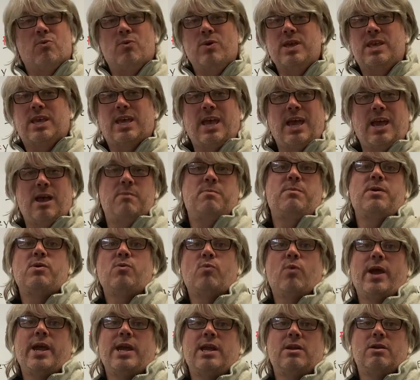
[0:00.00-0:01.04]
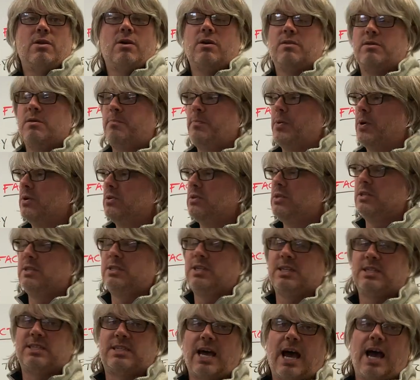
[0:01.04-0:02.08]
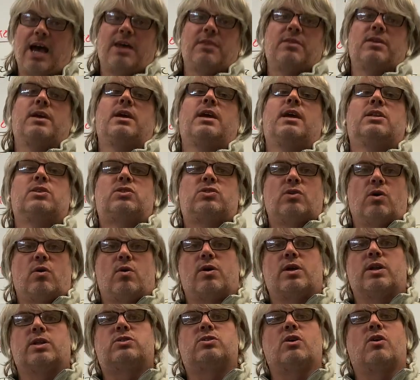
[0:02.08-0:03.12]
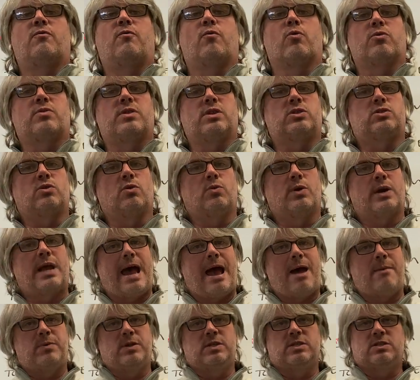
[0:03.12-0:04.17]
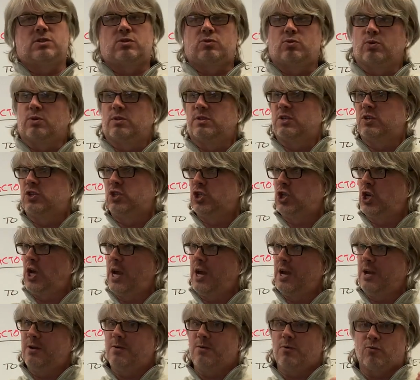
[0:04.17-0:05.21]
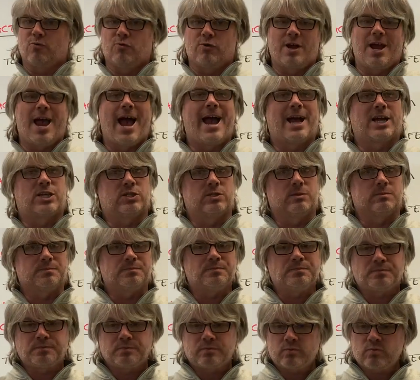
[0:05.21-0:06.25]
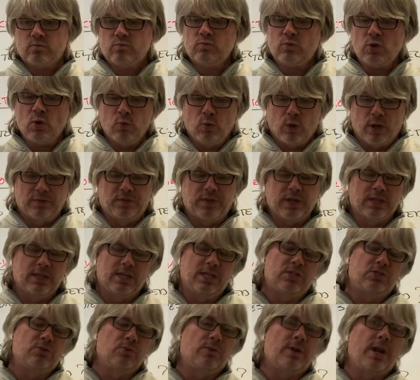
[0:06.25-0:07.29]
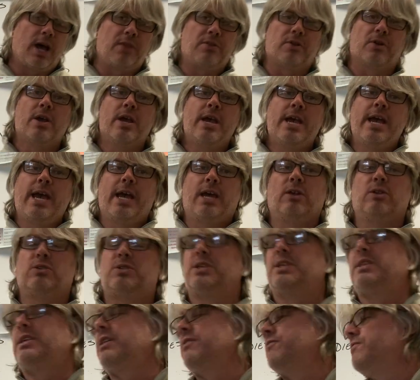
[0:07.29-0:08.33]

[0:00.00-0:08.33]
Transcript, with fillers: We can't be waiting on the person to dive and so on and so forth. And so what happens is sort of this chain reaction. One thing leads to another, and you see the